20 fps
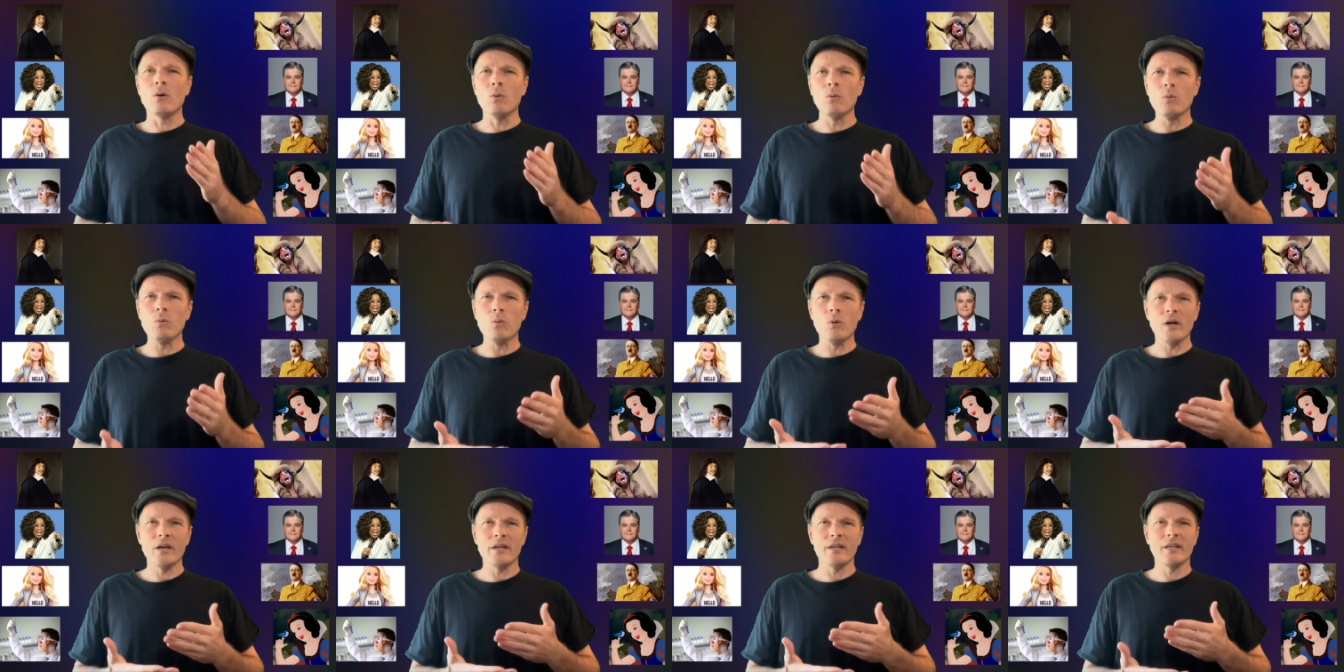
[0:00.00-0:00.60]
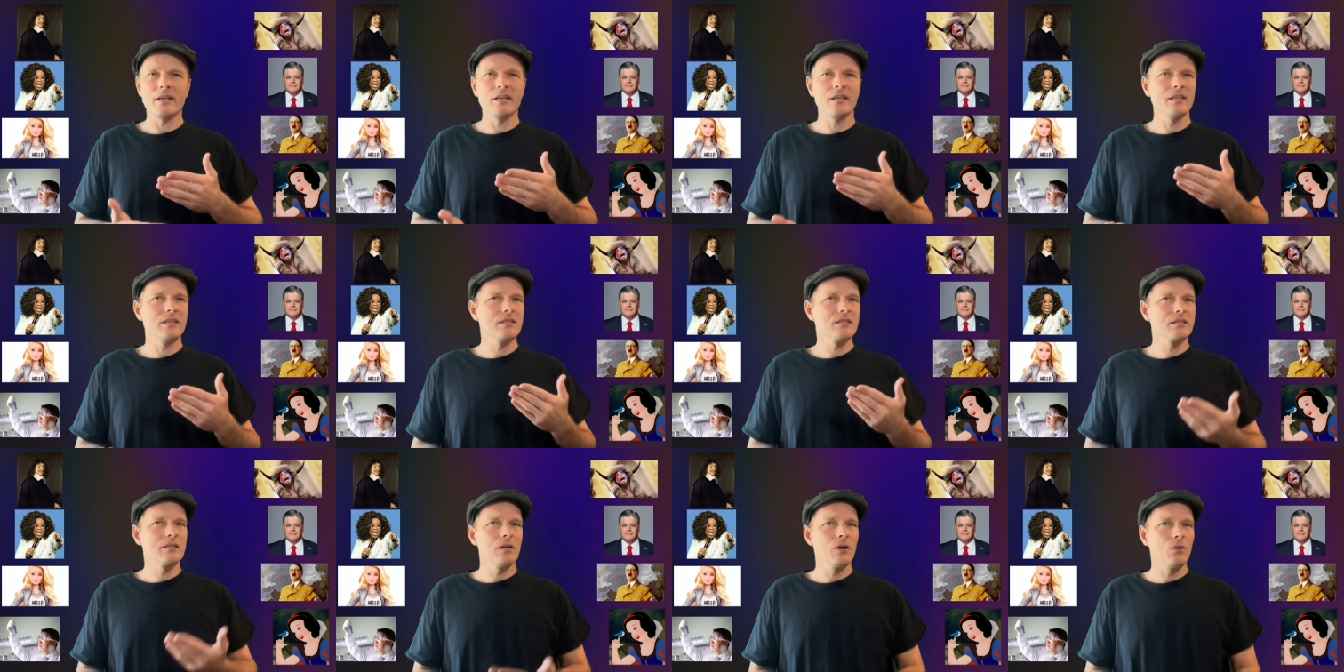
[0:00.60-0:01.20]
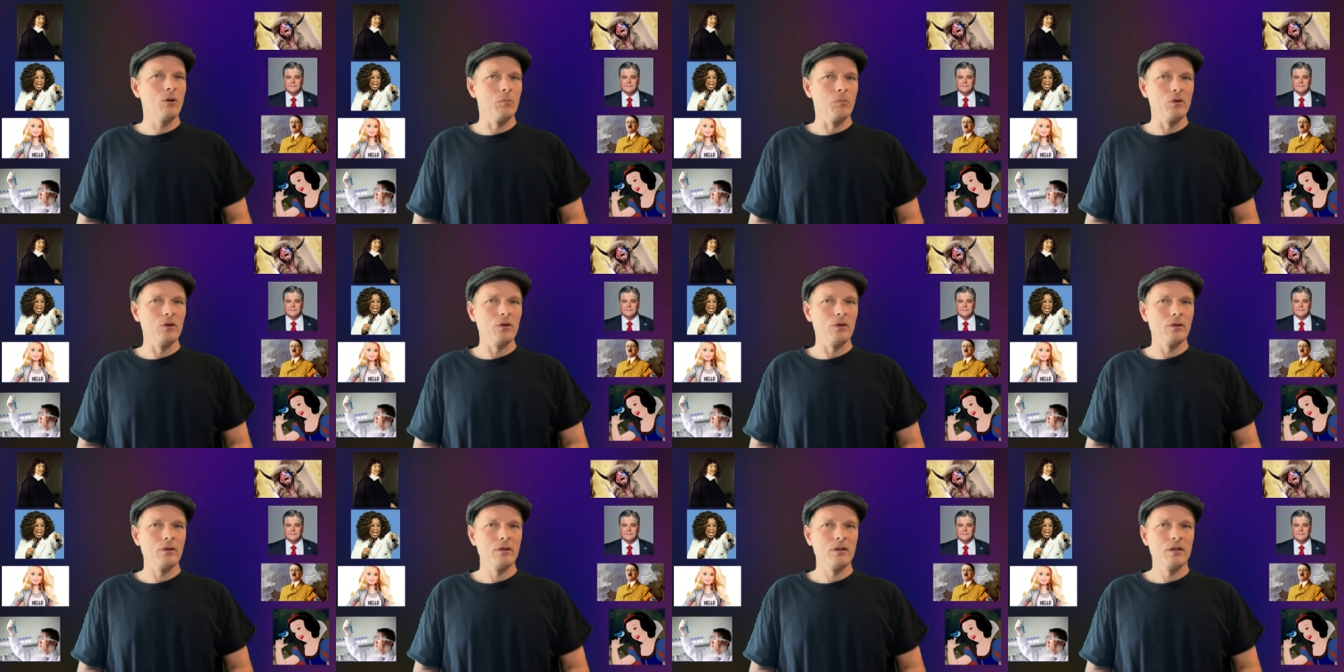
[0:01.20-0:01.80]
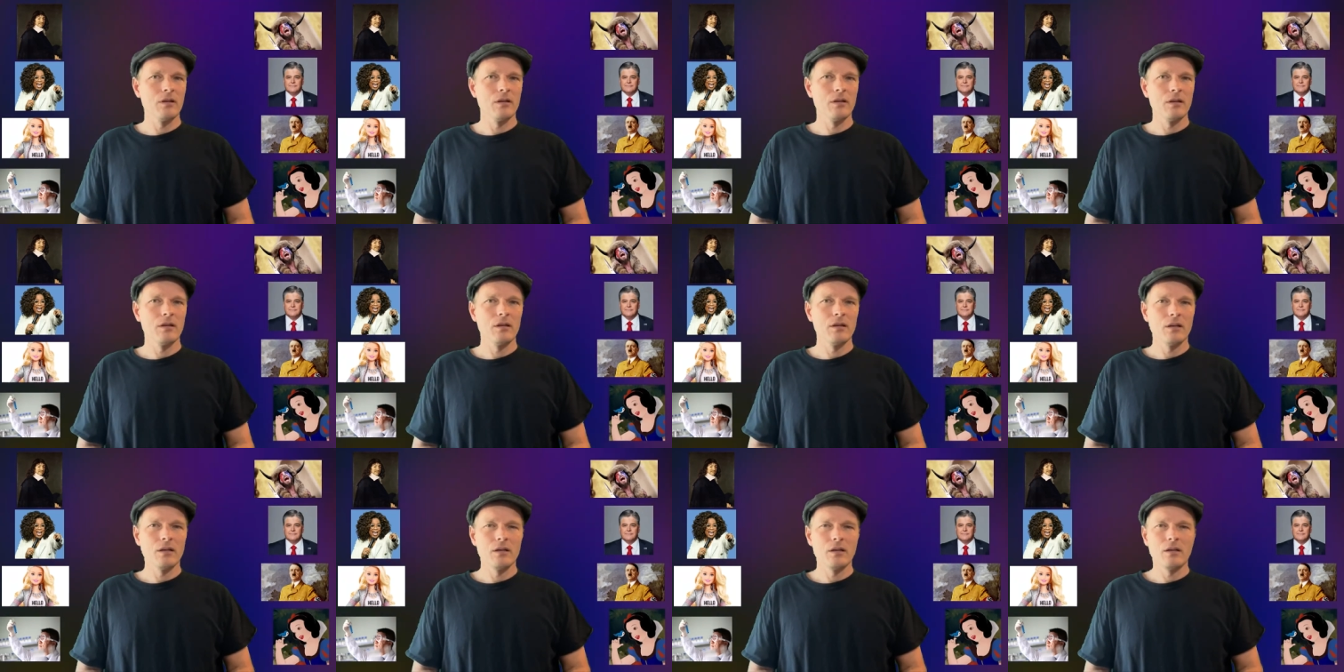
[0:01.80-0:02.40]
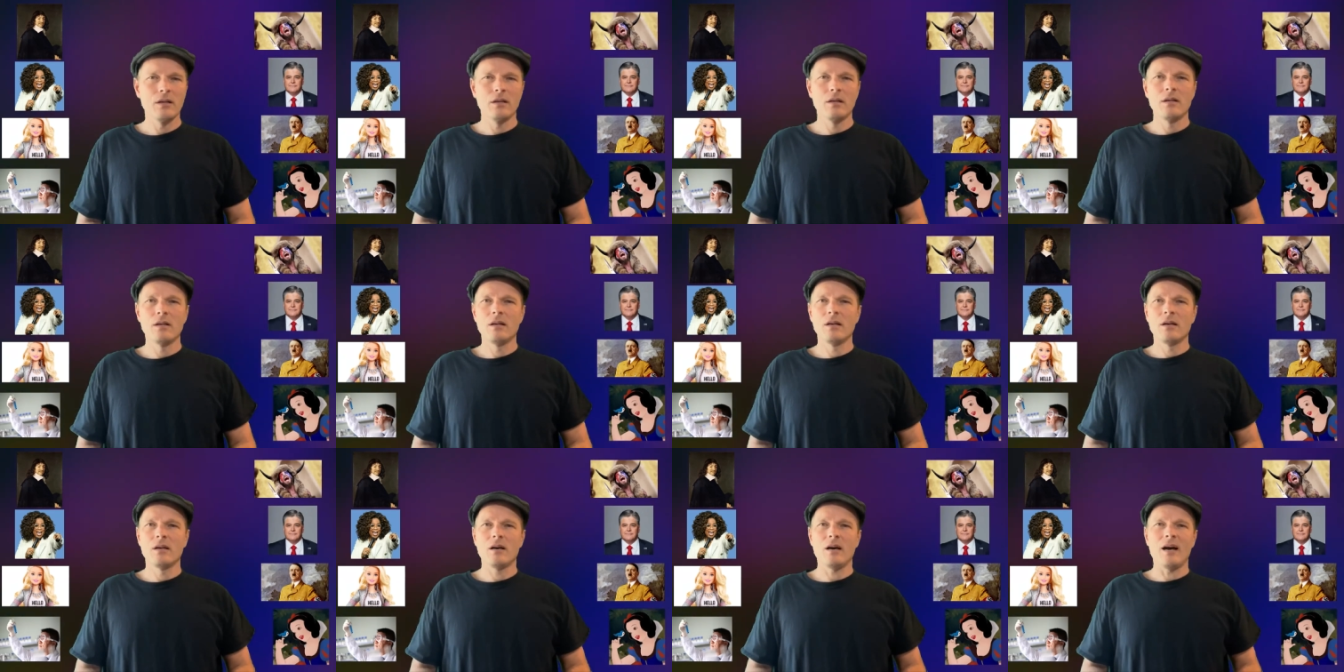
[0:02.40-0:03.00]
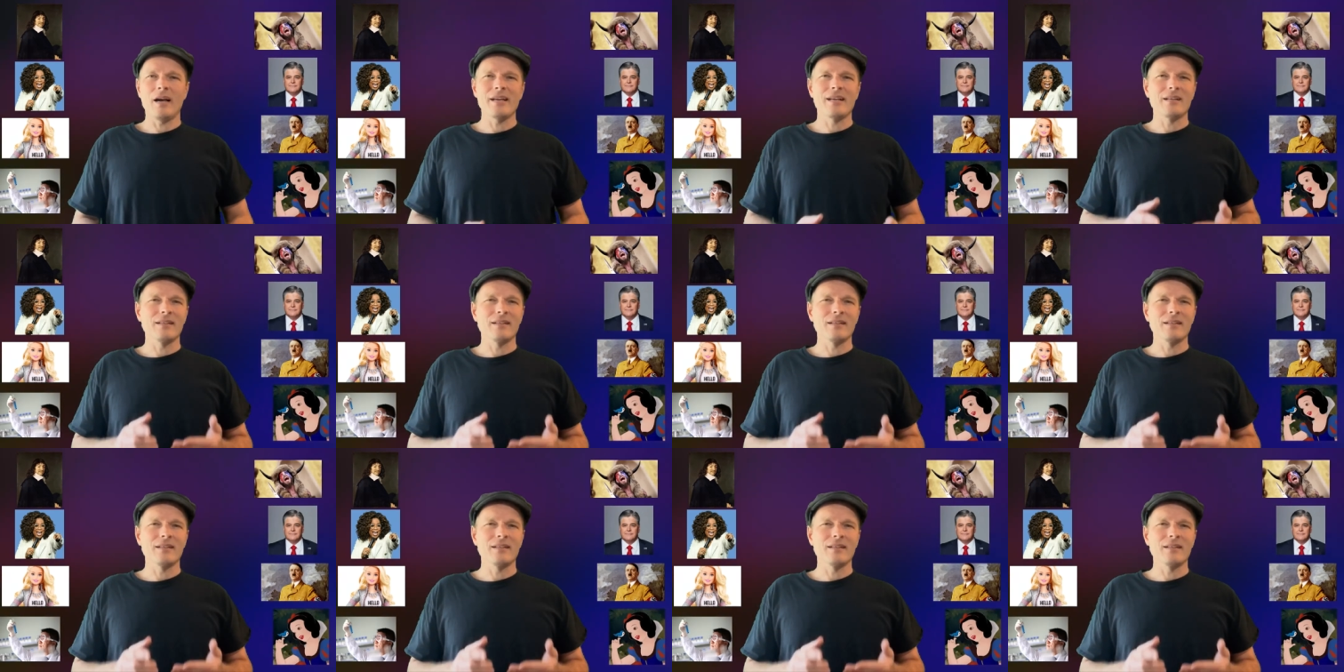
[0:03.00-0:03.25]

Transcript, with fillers: what is knowable? I